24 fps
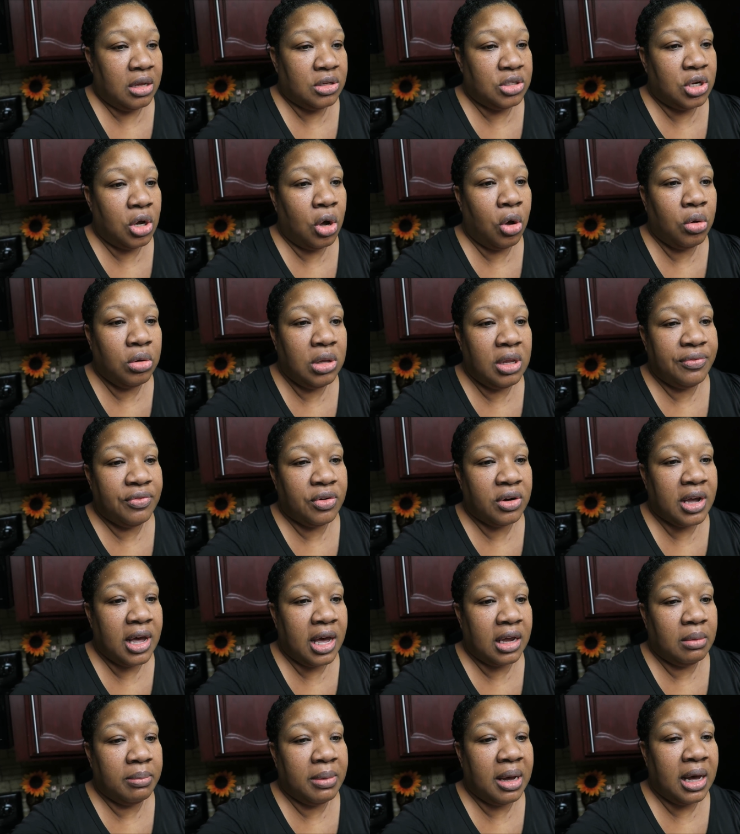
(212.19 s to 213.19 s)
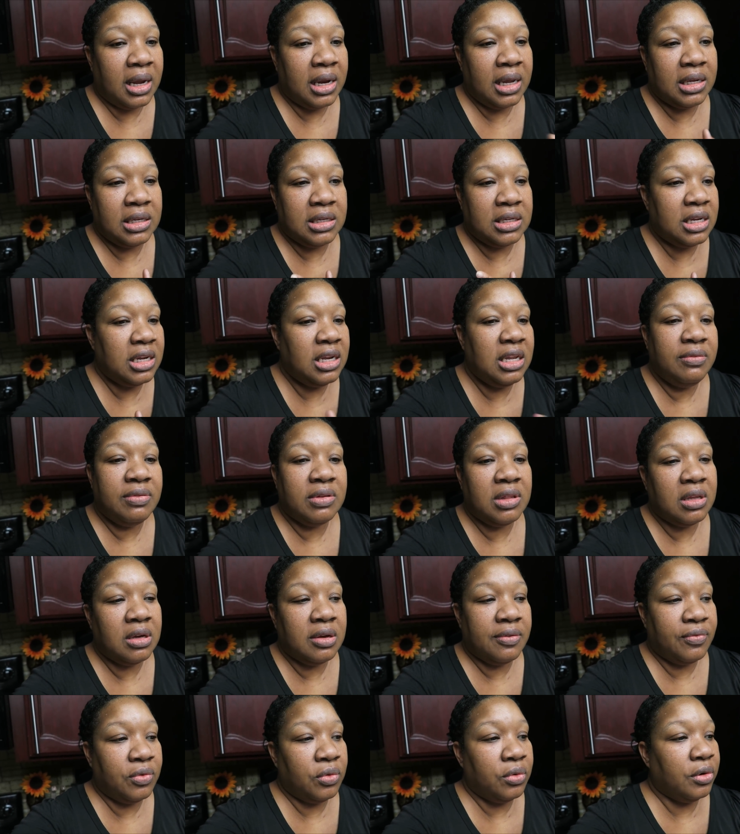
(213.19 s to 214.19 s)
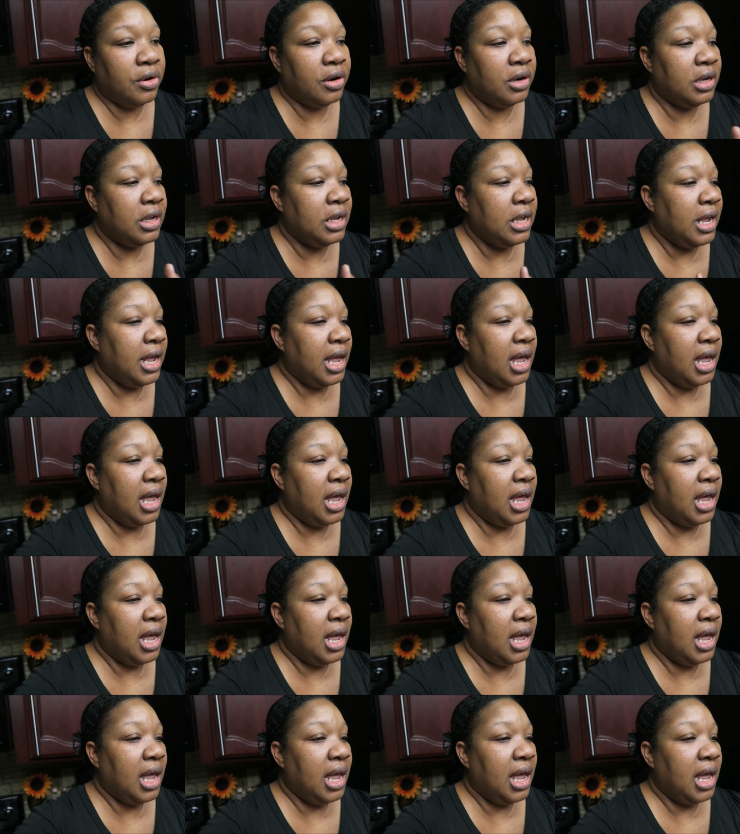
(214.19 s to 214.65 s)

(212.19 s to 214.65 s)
Totally forgot about it, didn't even look for it.